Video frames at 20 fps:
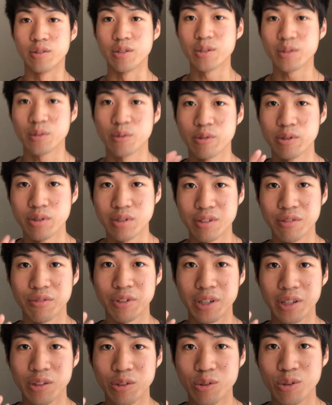Just
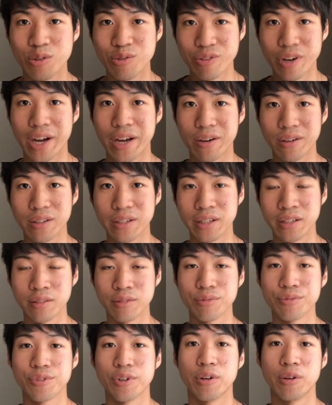received a new violin
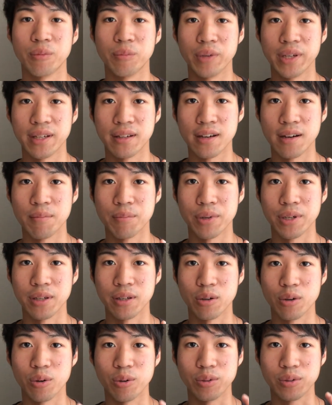from a company
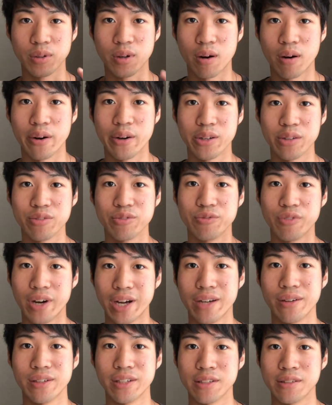called Cardiff
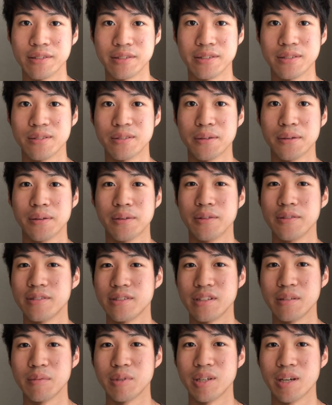Violins.
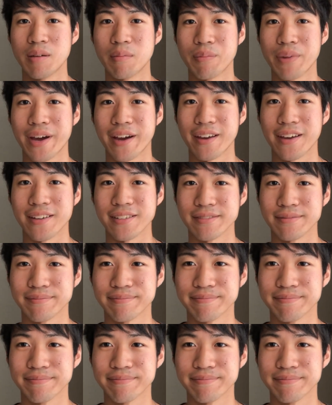See me unpack it.